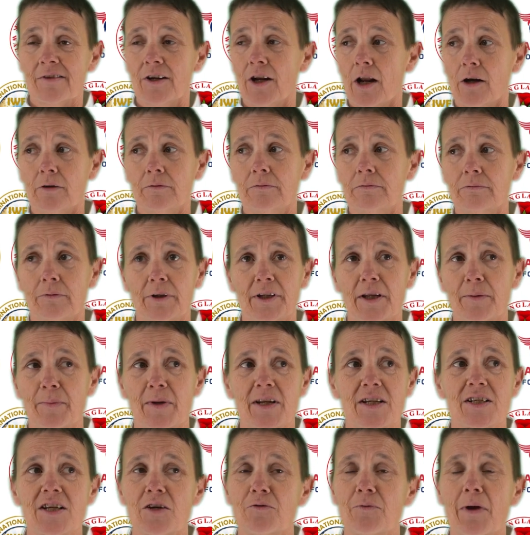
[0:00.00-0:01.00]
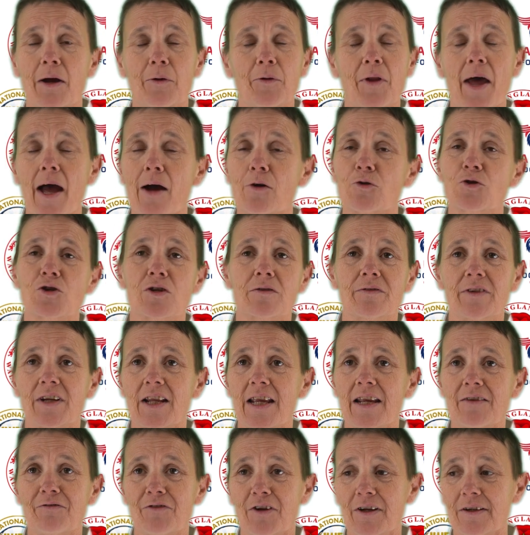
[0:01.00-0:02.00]
You know, when you're mincing around the house of an
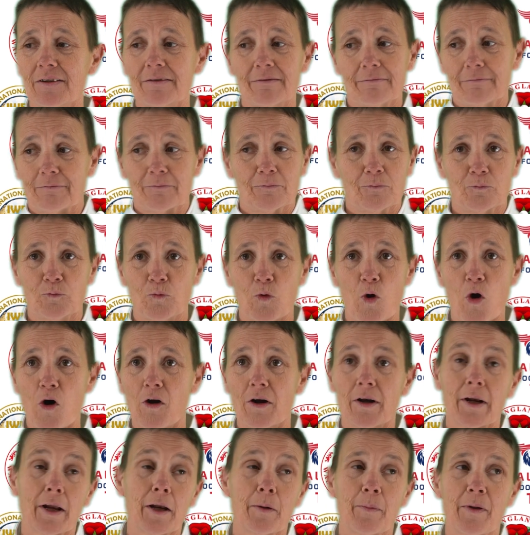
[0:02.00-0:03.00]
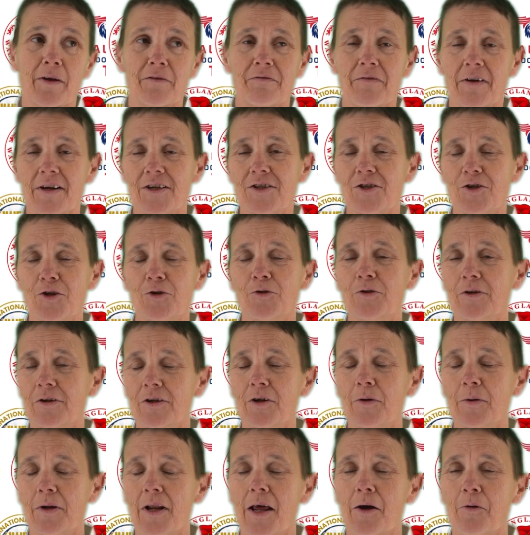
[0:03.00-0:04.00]
evening, walk a little bit faster and
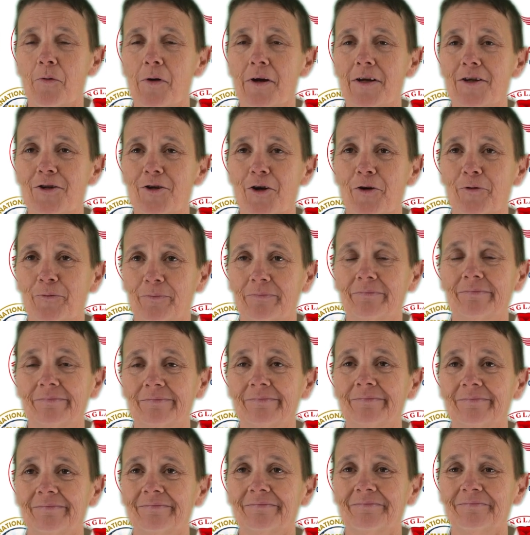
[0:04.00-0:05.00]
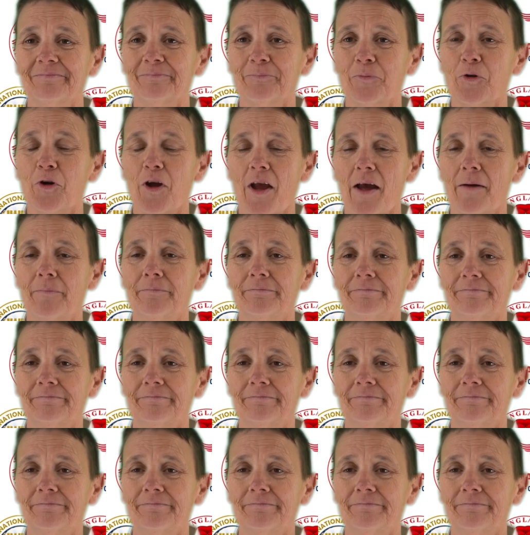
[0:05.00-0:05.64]
do it that way. So, but yeah.